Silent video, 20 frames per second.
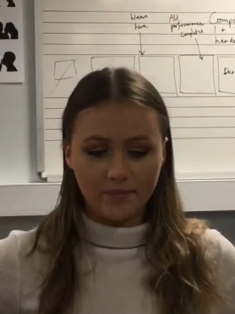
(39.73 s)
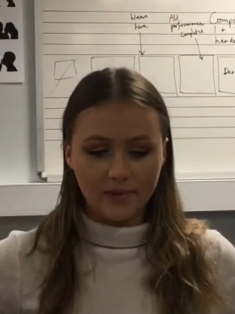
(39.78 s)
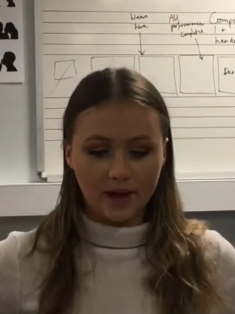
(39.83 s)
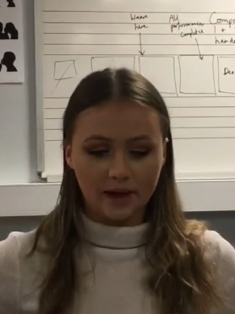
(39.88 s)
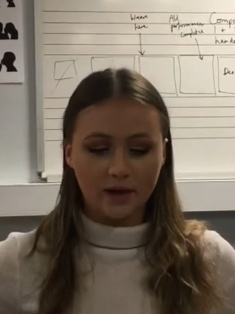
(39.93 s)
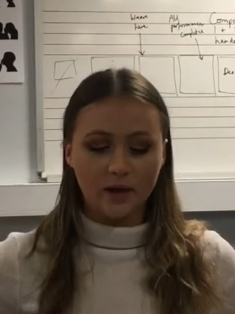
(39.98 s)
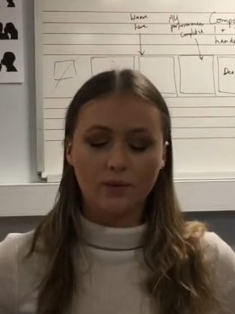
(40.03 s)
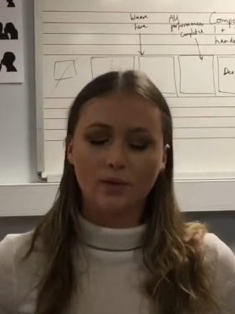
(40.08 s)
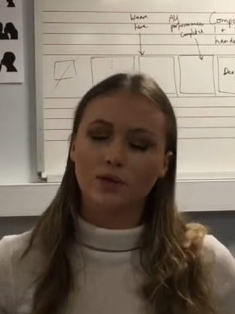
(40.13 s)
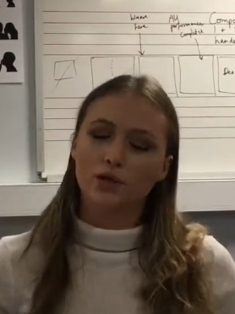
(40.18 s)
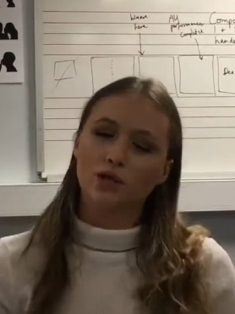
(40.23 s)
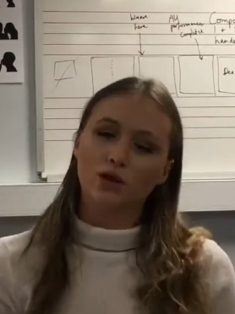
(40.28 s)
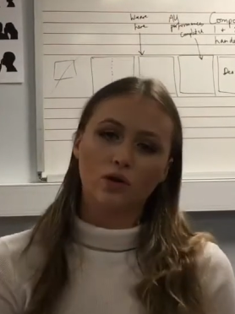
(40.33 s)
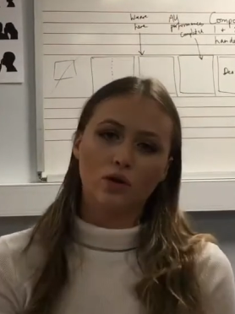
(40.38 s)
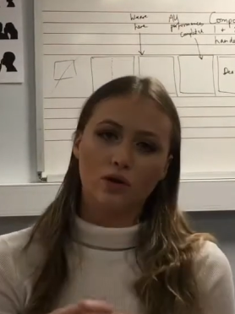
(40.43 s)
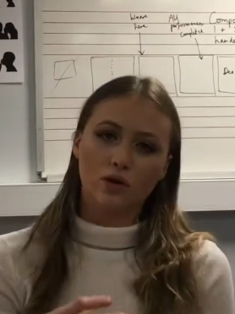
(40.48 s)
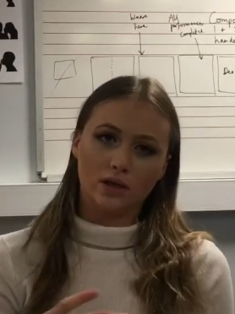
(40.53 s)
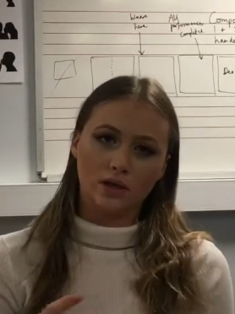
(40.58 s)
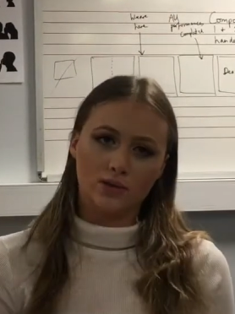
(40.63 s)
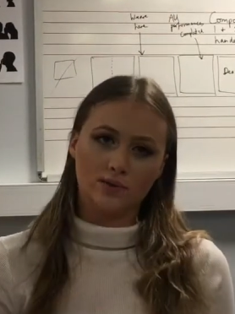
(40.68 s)
And they weren't too
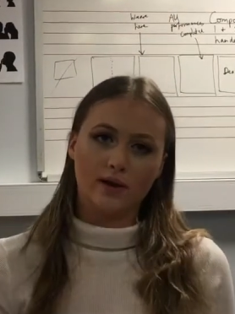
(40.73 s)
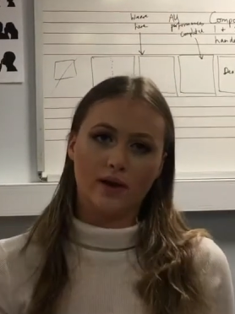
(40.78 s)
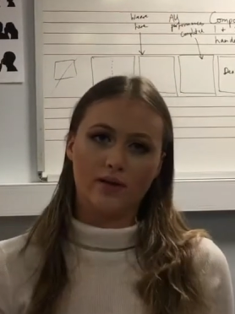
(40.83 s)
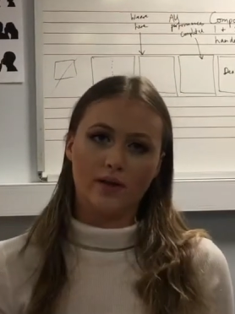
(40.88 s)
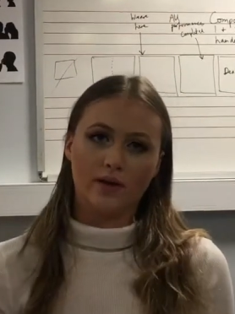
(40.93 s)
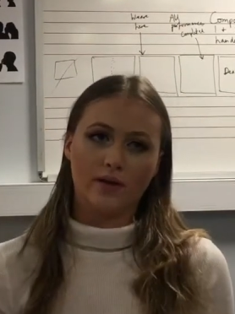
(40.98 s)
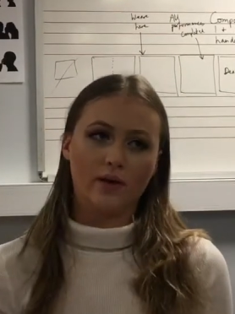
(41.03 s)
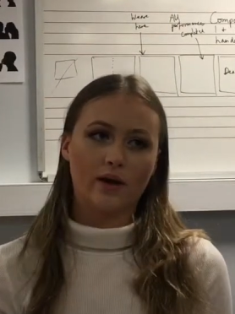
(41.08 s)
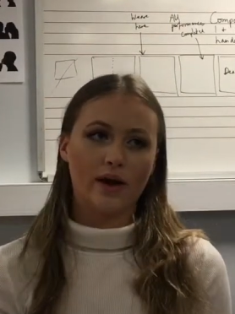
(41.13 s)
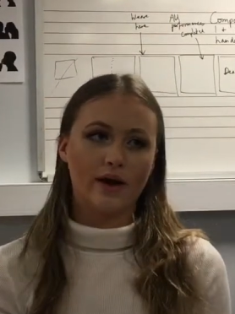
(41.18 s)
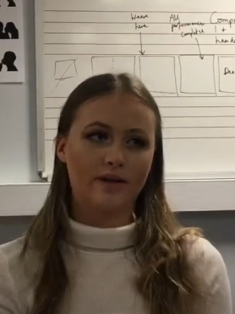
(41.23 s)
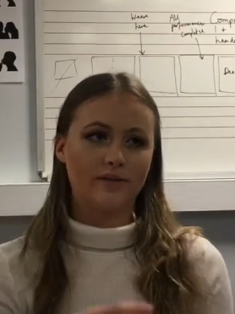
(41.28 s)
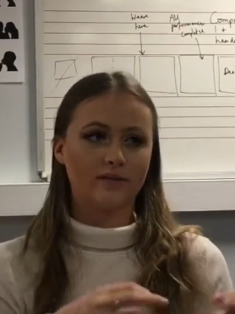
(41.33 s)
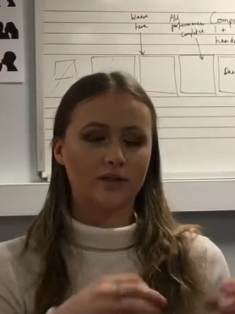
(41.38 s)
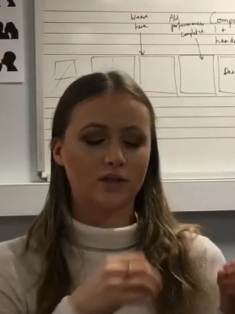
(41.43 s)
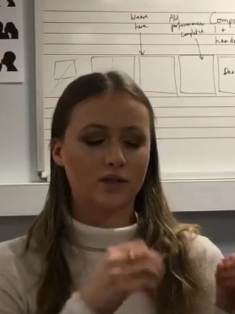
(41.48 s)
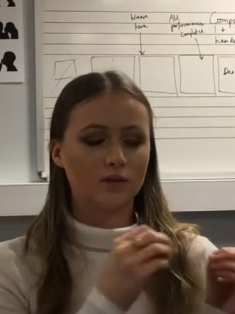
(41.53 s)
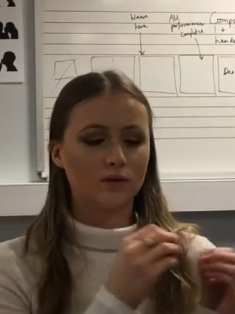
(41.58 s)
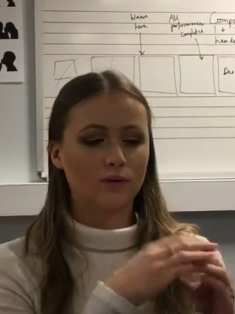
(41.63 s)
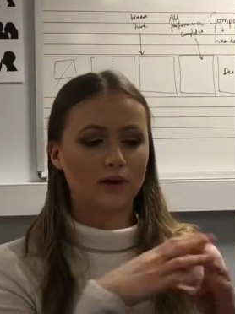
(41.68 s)
long as well. They were kind of
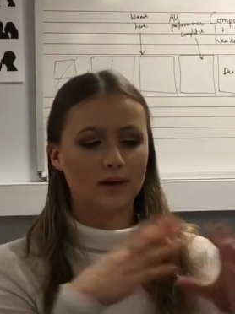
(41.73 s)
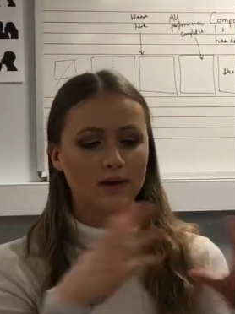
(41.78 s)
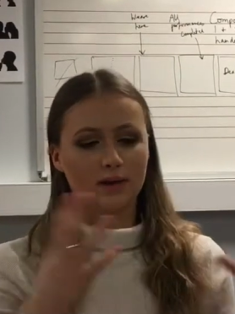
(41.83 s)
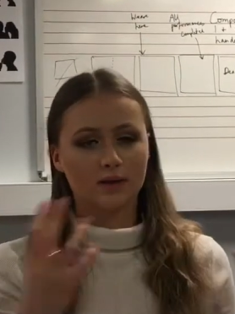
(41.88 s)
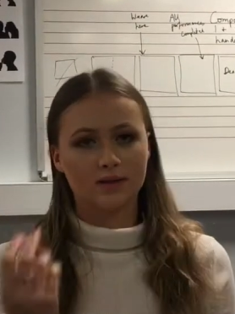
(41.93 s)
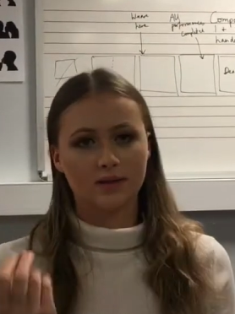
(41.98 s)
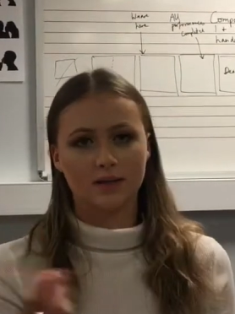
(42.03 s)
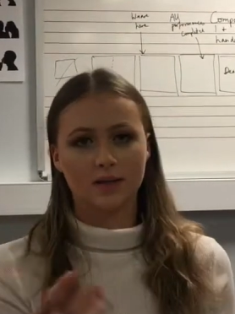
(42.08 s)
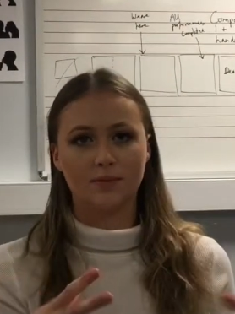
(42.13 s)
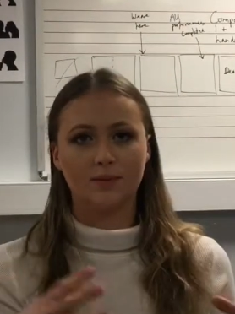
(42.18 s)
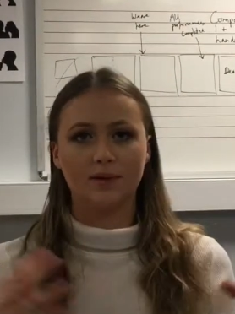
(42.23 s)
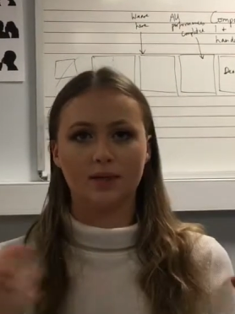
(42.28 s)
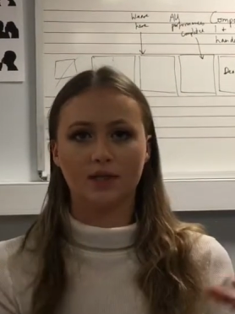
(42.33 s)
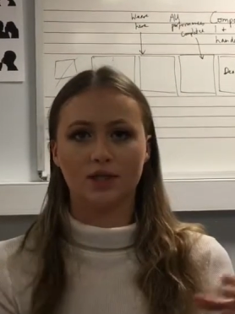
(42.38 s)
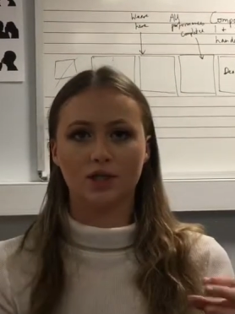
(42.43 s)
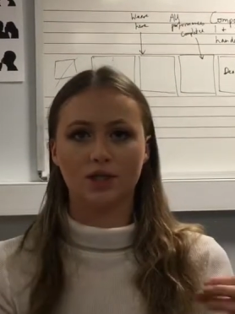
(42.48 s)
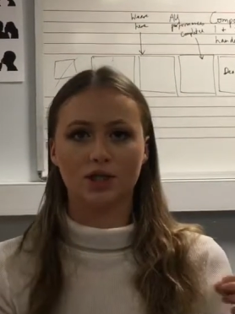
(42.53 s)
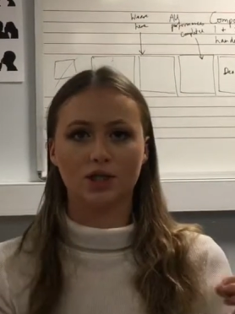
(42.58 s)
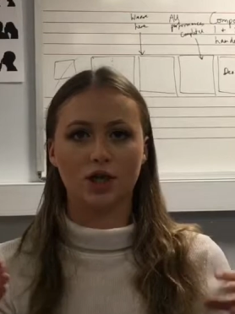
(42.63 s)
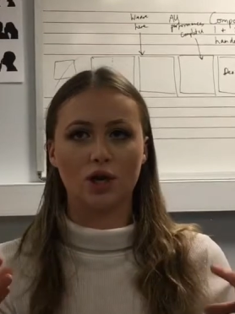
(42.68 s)
just quick little snippets
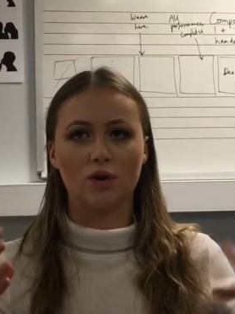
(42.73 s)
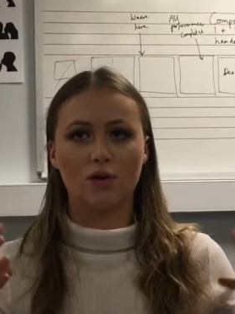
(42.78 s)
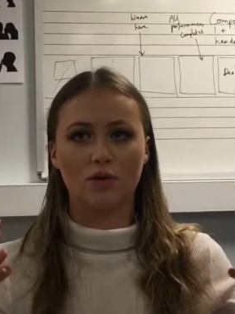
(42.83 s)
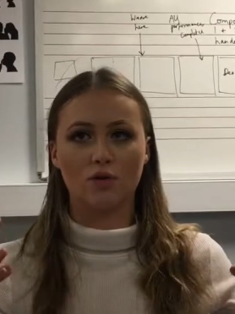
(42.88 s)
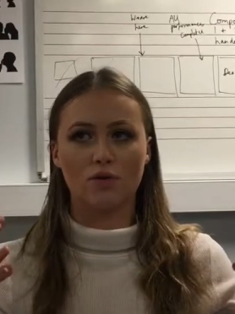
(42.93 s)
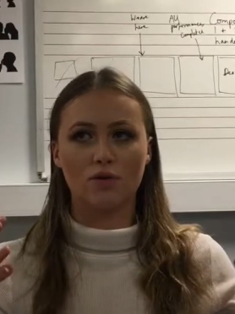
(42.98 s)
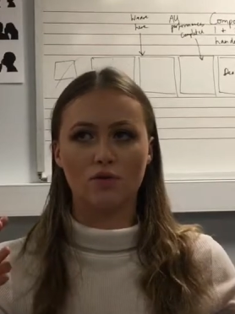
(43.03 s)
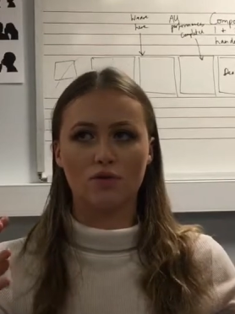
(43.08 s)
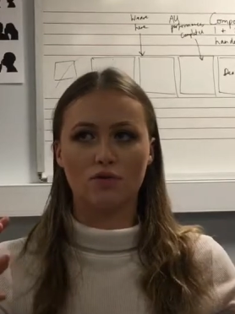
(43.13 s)
to show